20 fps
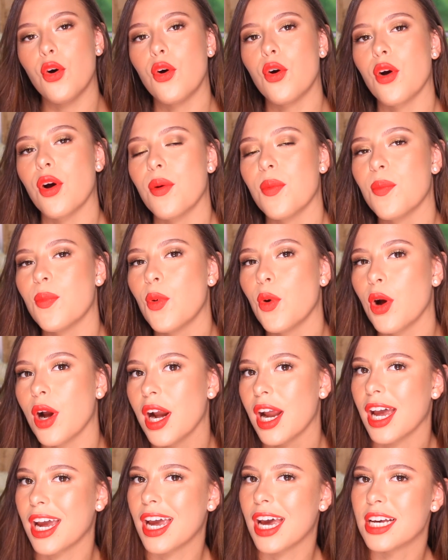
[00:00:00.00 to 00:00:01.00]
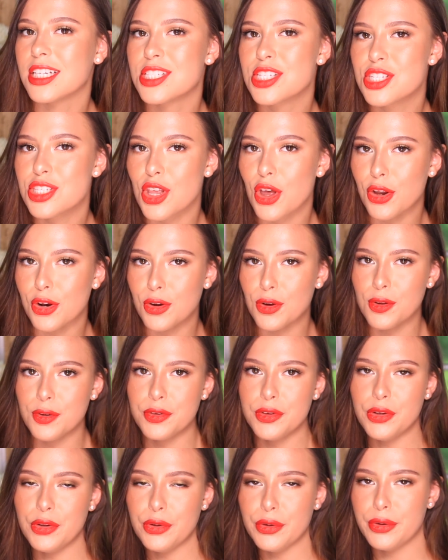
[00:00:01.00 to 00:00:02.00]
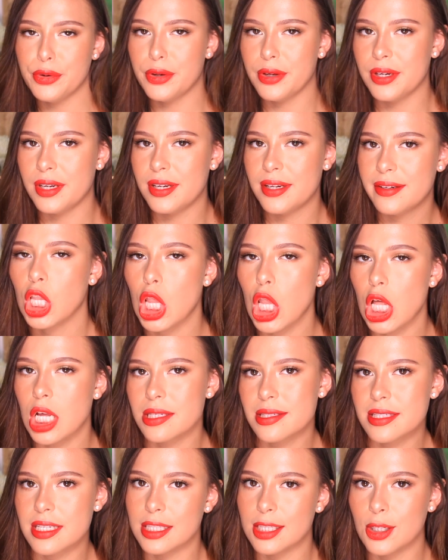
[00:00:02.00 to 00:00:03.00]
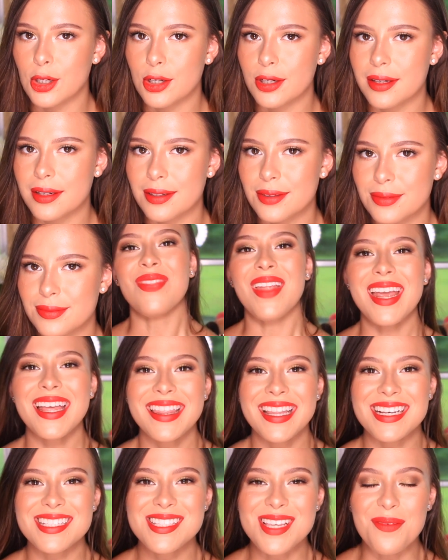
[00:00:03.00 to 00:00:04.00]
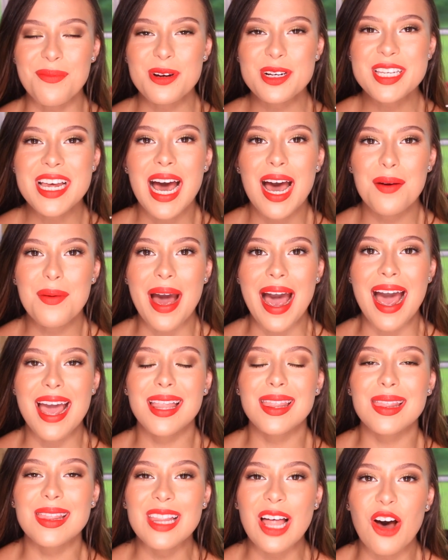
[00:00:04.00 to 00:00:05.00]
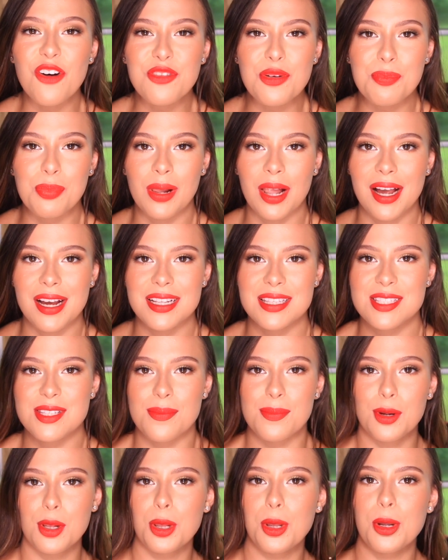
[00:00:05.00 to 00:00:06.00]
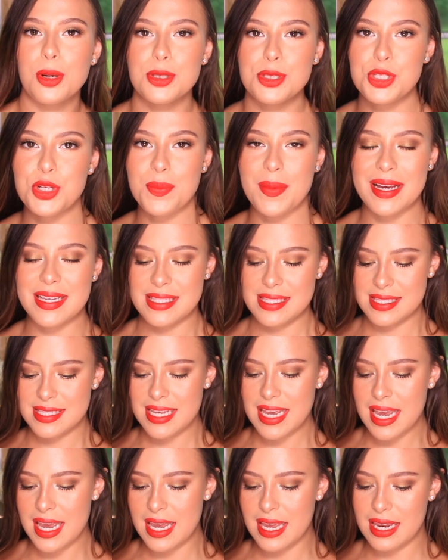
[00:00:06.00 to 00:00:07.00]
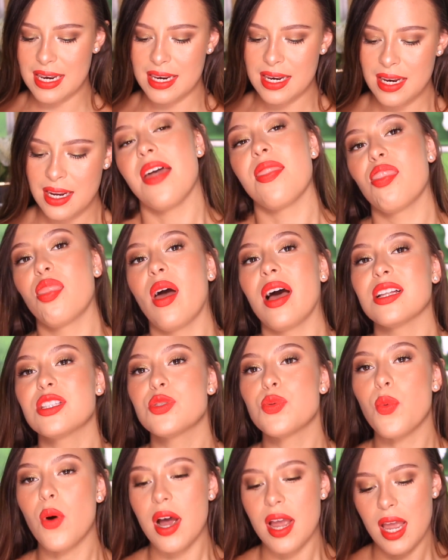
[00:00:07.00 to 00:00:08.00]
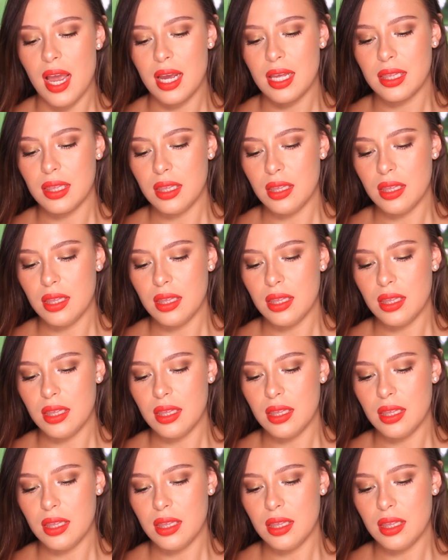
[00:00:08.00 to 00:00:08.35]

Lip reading: or more like a subtle nude glossy look? In the summertime, I love applying some glow to my skin, and that's why I